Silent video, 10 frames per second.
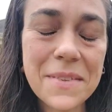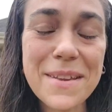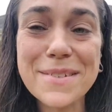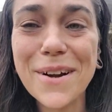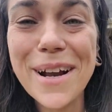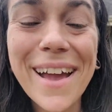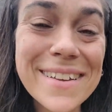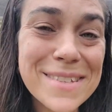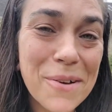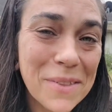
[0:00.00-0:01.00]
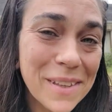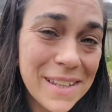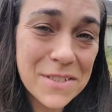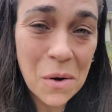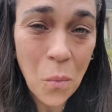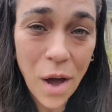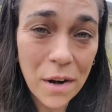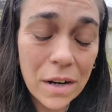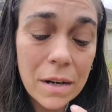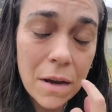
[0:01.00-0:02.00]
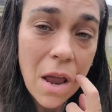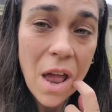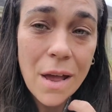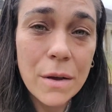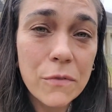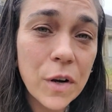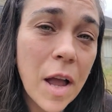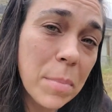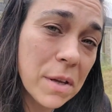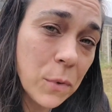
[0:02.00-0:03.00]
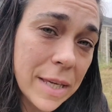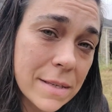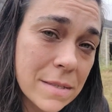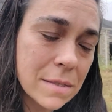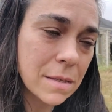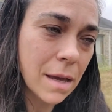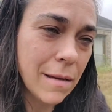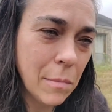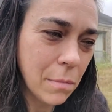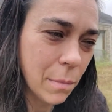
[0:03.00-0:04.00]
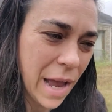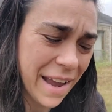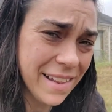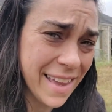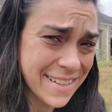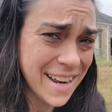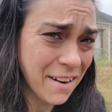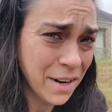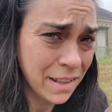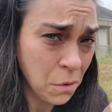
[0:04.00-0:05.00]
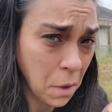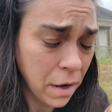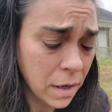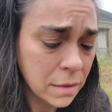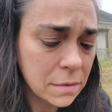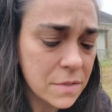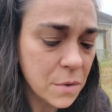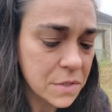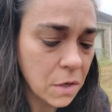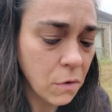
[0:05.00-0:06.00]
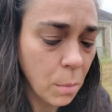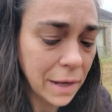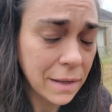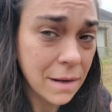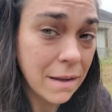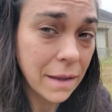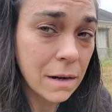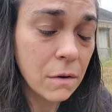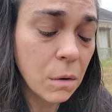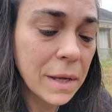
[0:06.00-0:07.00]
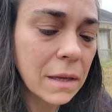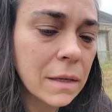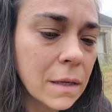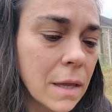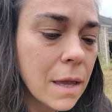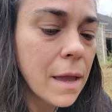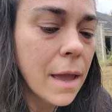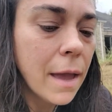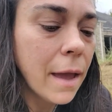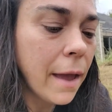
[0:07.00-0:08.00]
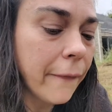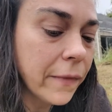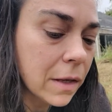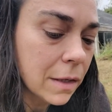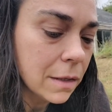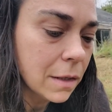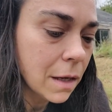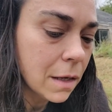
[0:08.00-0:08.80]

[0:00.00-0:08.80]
sorry, I can soak the leaves in water for a couple of weeks. Um, I like to aerate the water so it's aerobic and not anaerobic, and then